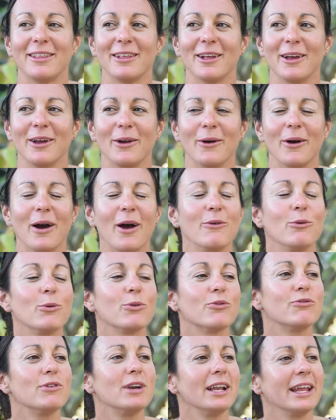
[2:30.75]
so I
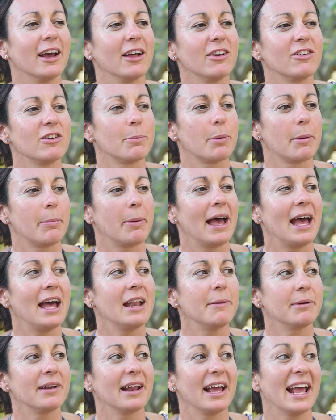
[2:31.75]
was really
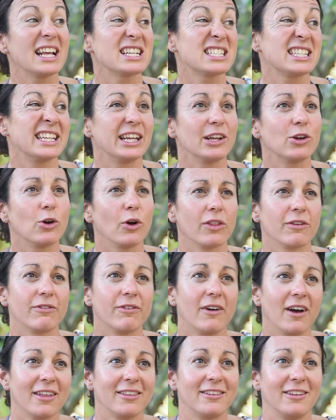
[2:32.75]
underprepared, but I actually got the
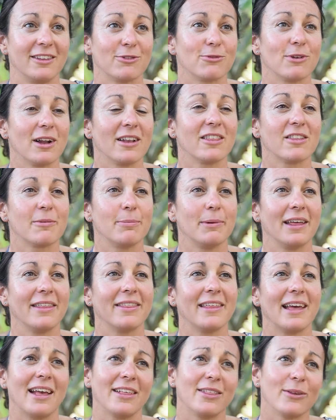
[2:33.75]
fastest run
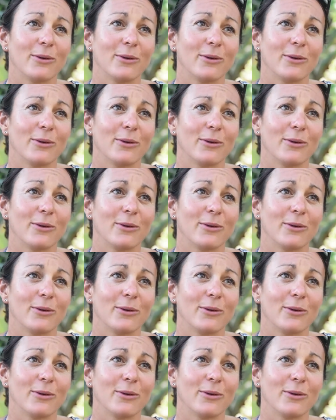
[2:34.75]
split there.